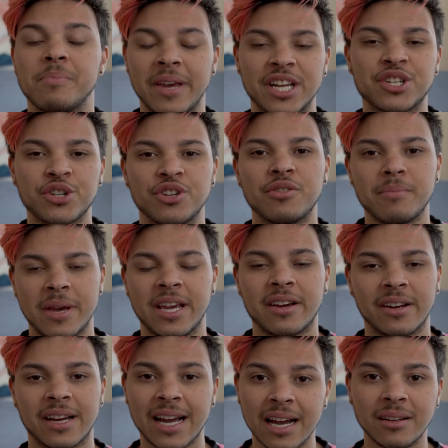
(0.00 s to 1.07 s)
make sure you make an
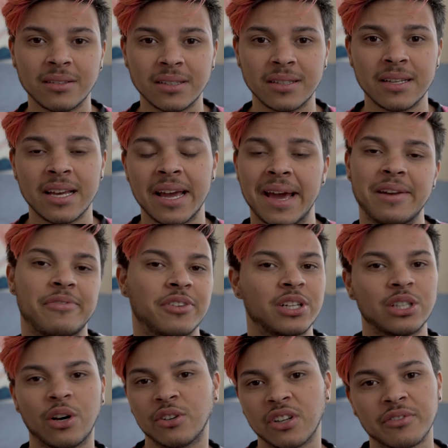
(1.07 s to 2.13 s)
account and fill in
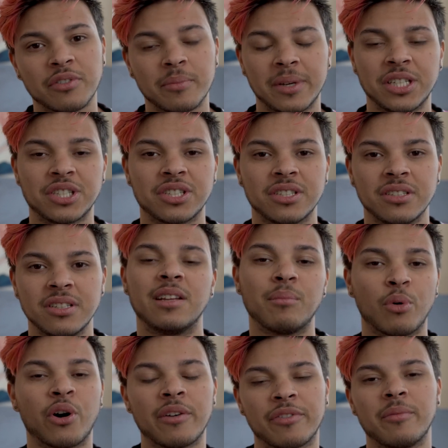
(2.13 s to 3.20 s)
all your information. The
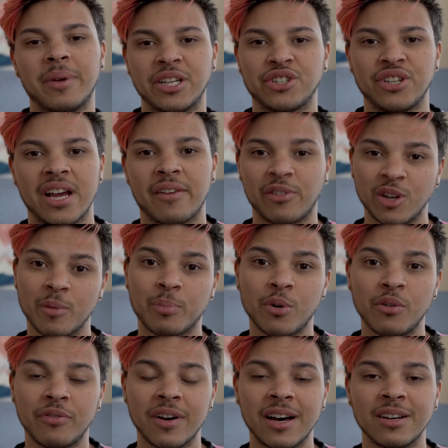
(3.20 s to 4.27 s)
more information you have on your
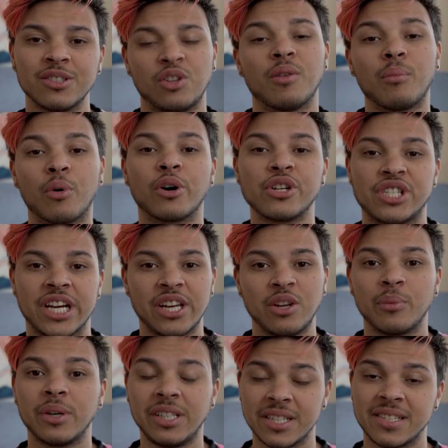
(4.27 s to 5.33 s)
profile, the more
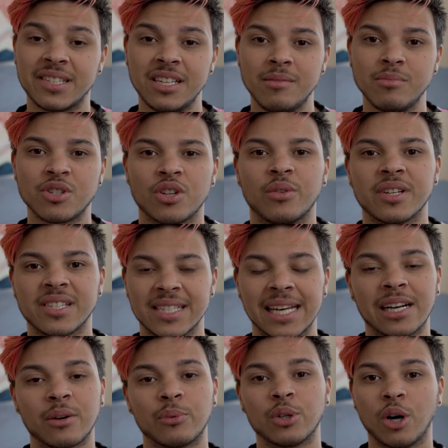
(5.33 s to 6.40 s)
genuine you seem, so a
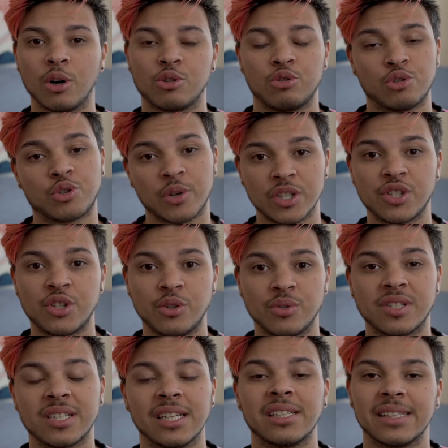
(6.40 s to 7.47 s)
seller would also trust you
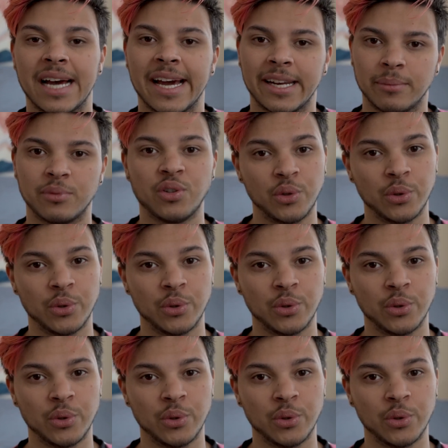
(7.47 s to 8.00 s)
selling the item to